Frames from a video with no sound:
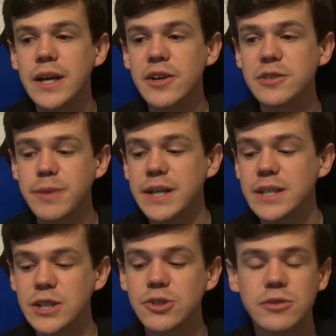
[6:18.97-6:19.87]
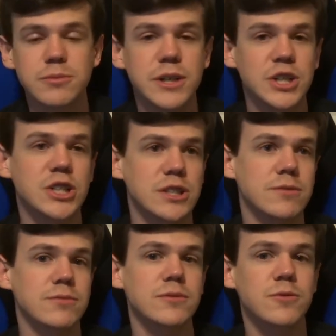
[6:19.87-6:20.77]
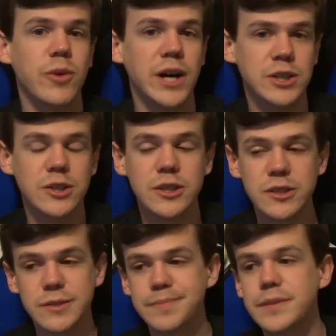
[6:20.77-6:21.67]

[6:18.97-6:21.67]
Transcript: Here's my initial impressions of, of Watch Dogs.